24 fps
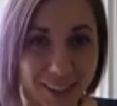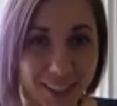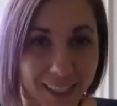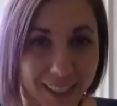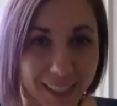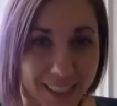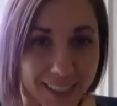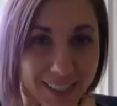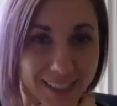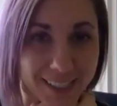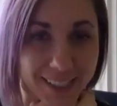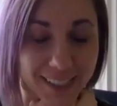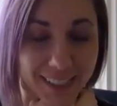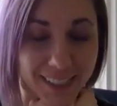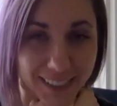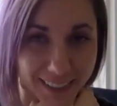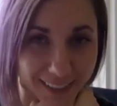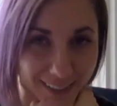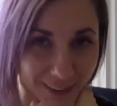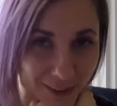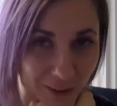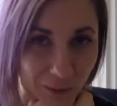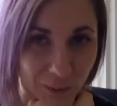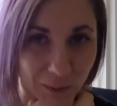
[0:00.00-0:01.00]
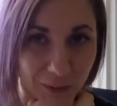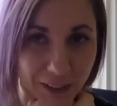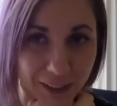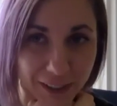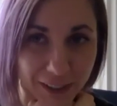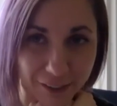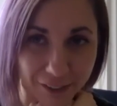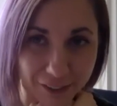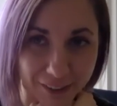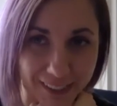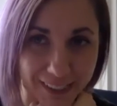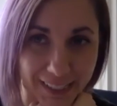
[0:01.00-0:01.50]
a nice like we're all
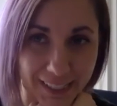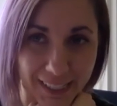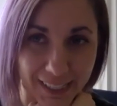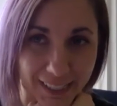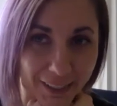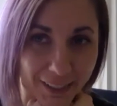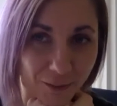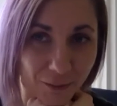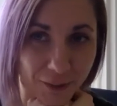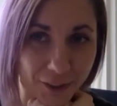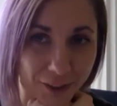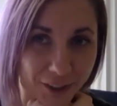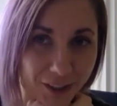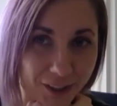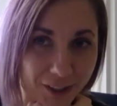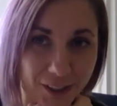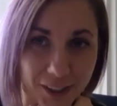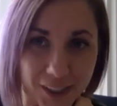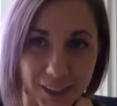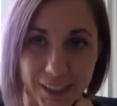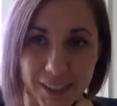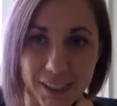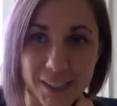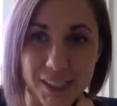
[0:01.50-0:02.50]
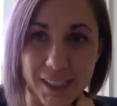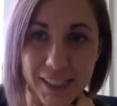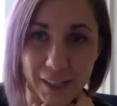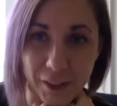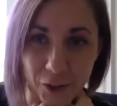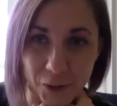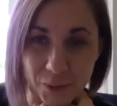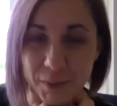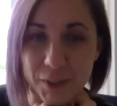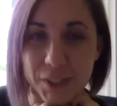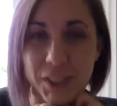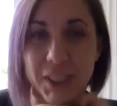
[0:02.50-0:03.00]
thinking it and we are all in it together.
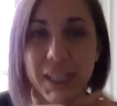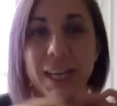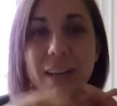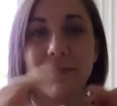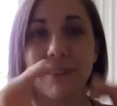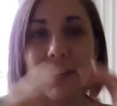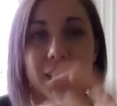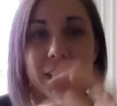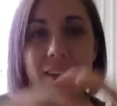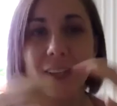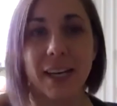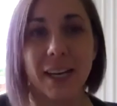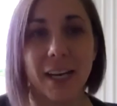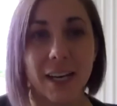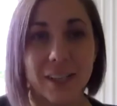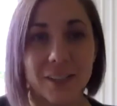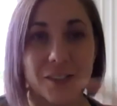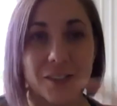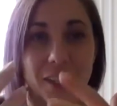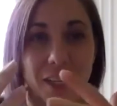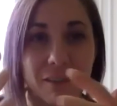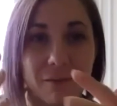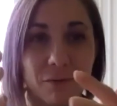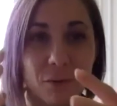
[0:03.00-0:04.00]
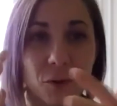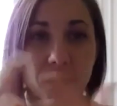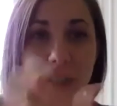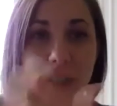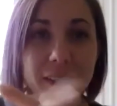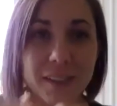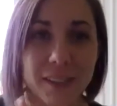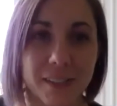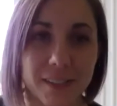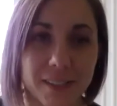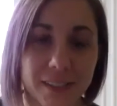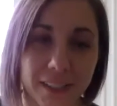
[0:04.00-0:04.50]
But to have like that outside voice
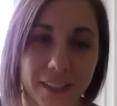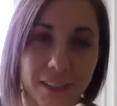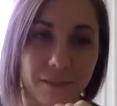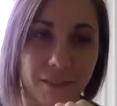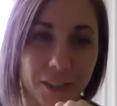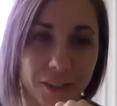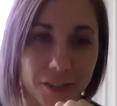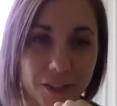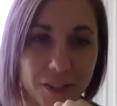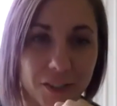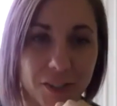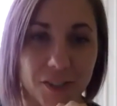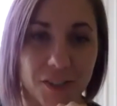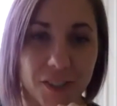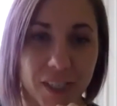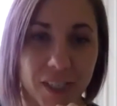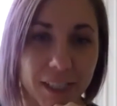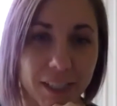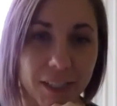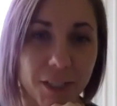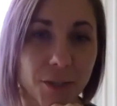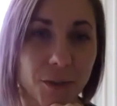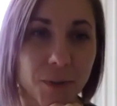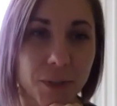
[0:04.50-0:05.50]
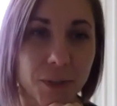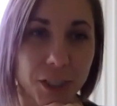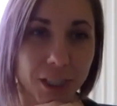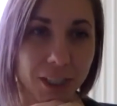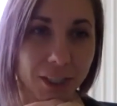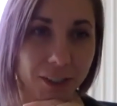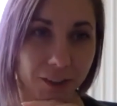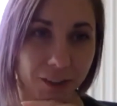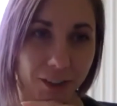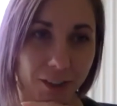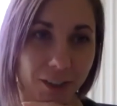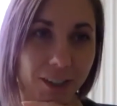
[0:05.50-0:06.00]
instead of us just saying it to each
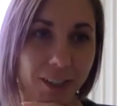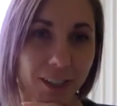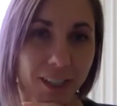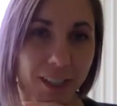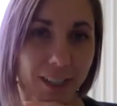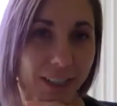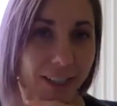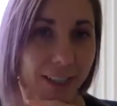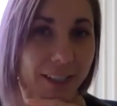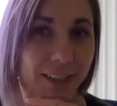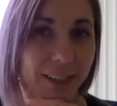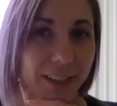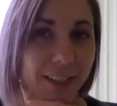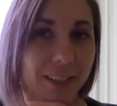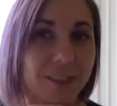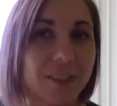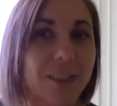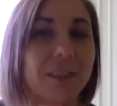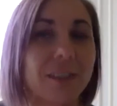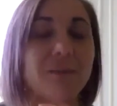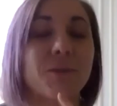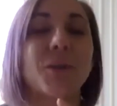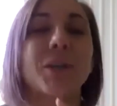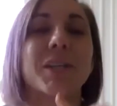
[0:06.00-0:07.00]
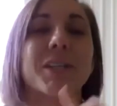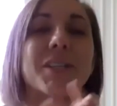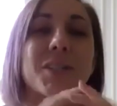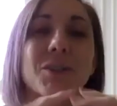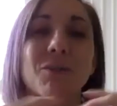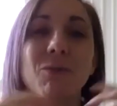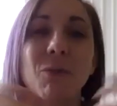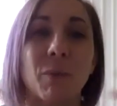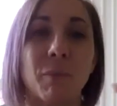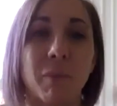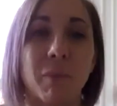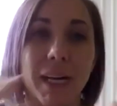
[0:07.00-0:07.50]
other, the outside voice to
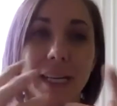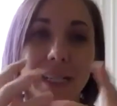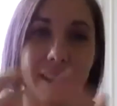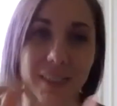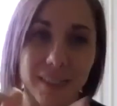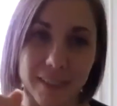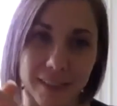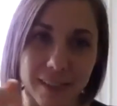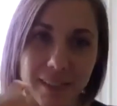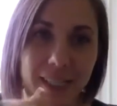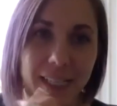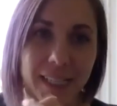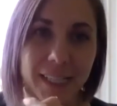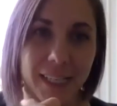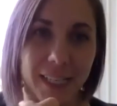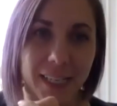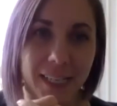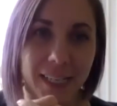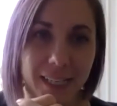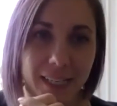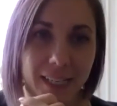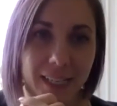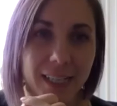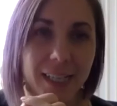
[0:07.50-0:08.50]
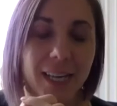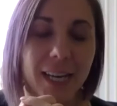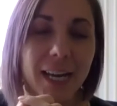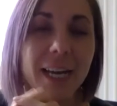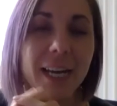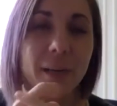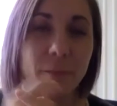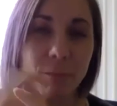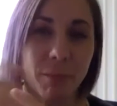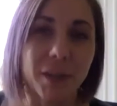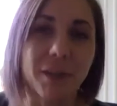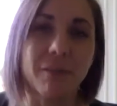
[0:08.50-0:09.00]
remind us like, hey,
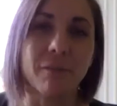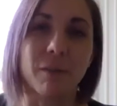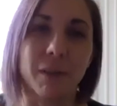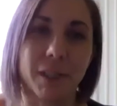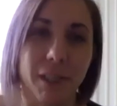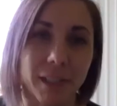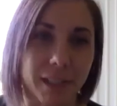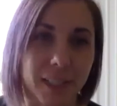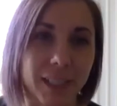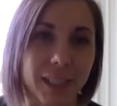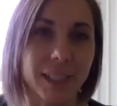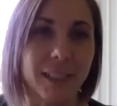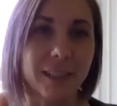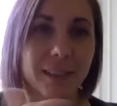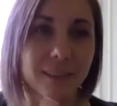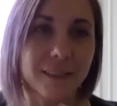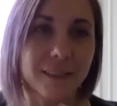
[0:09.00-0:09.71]
but really,